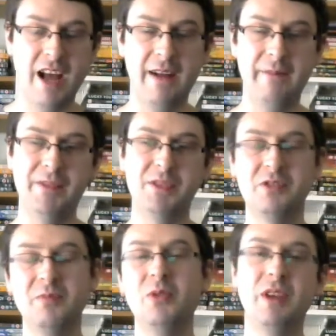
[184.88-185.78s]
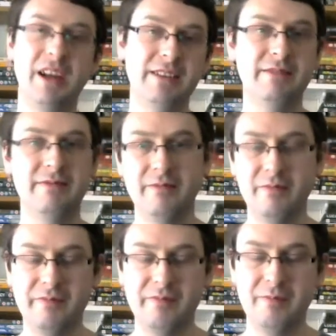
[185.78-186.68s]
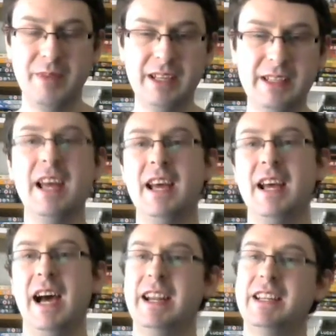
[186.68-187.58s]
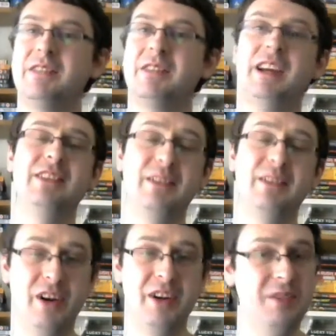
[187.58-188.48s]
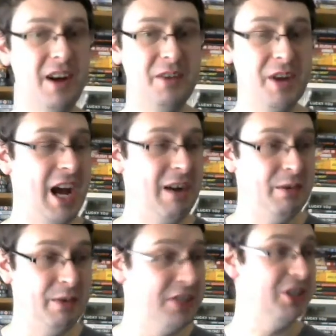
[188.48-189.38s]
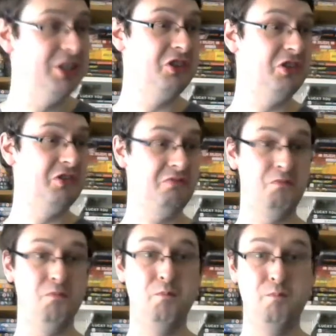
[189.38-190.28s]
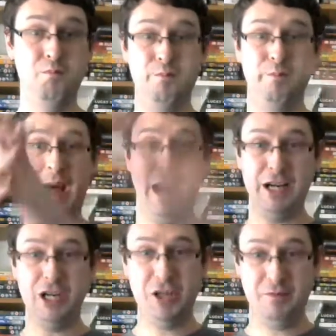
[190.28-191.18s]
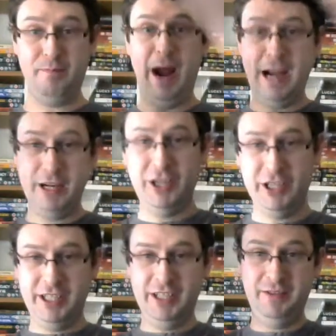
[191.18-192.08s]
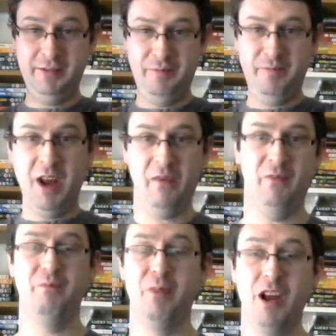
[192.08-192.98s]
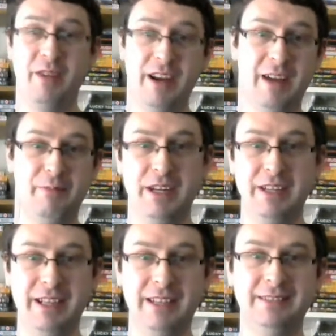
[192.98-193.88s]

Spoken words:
smaller bits, and until you get to the final half an hour, which is just bash, stuff blowing up, and it's like,